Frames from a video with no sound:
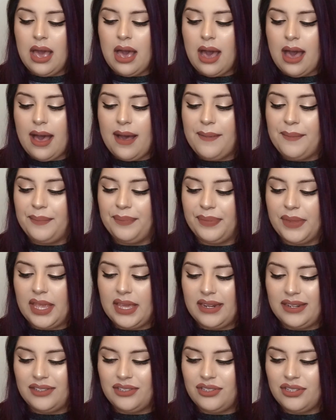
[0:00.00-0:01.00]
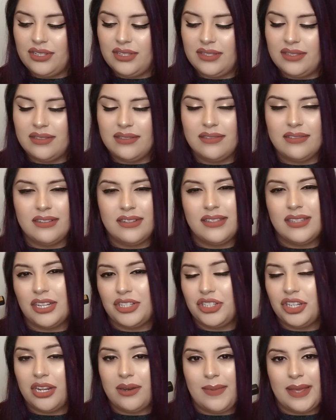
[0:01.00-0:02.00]
And it's just
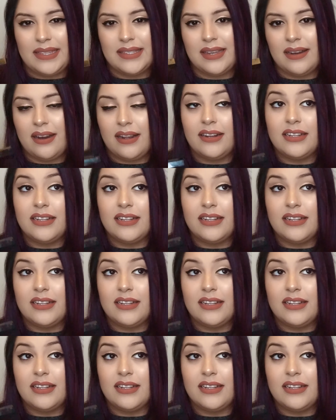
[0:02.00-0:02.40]
such a good mascara.